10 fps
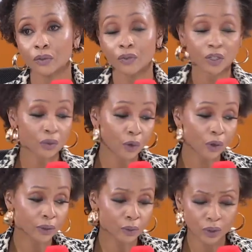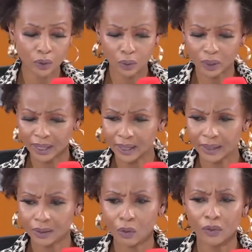First of wow. all, there was no like
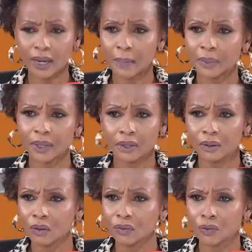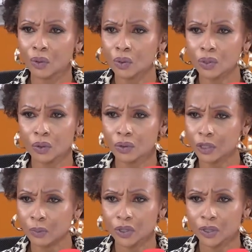overlapping of roles or
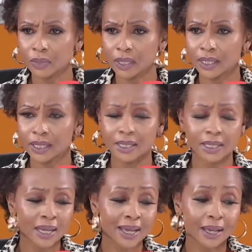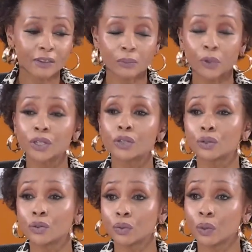responsibilities. Everybody
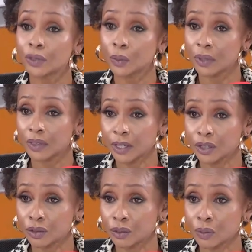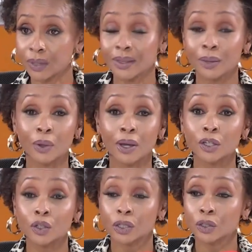knew what they were there to do, and they were
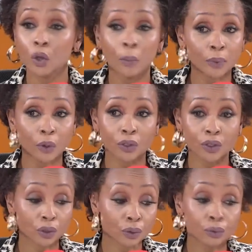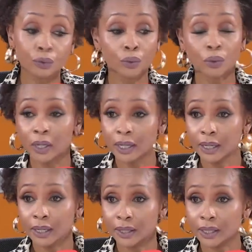the top-notch crew
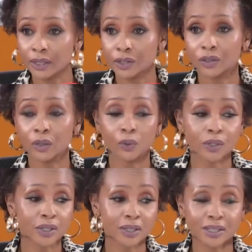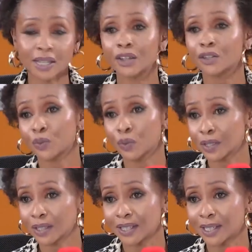in the industry. It was Sanch
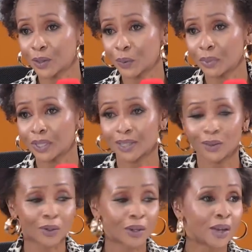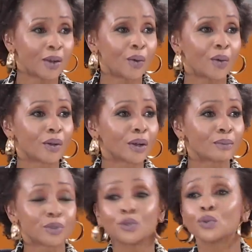was the DOP, or or um,
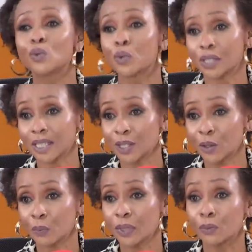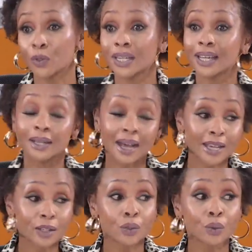Drew was the DOP. It was like
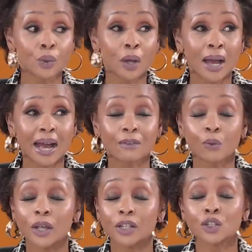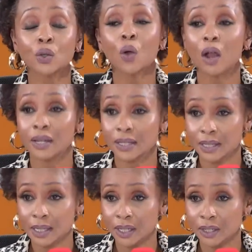guys who have worked so hard in
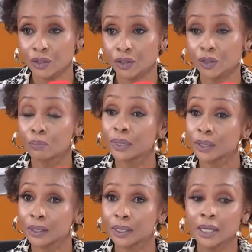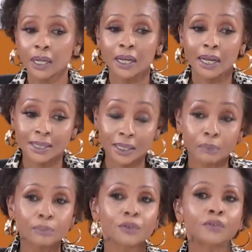this industry to build a certain
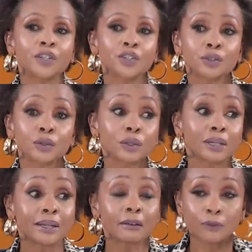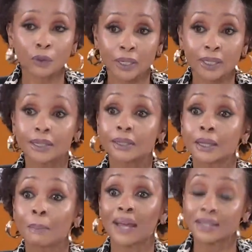professional level and, and
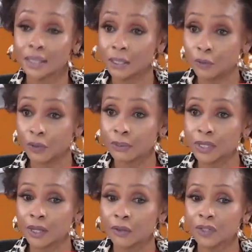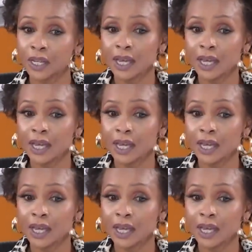capacity for themselves.